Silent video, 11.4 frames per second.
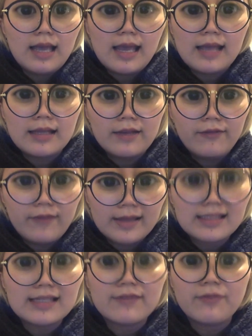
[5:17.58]
an
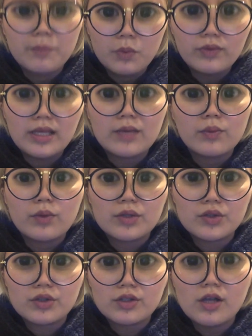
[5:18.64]
effective mode in
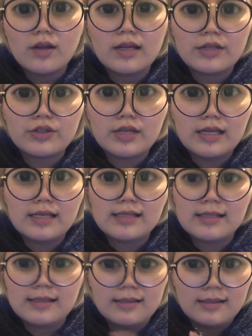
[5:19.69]
which knowledge
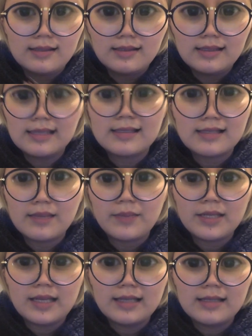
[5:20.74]
is
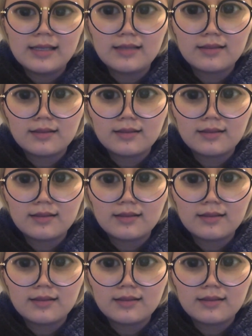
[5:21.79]
disseminated.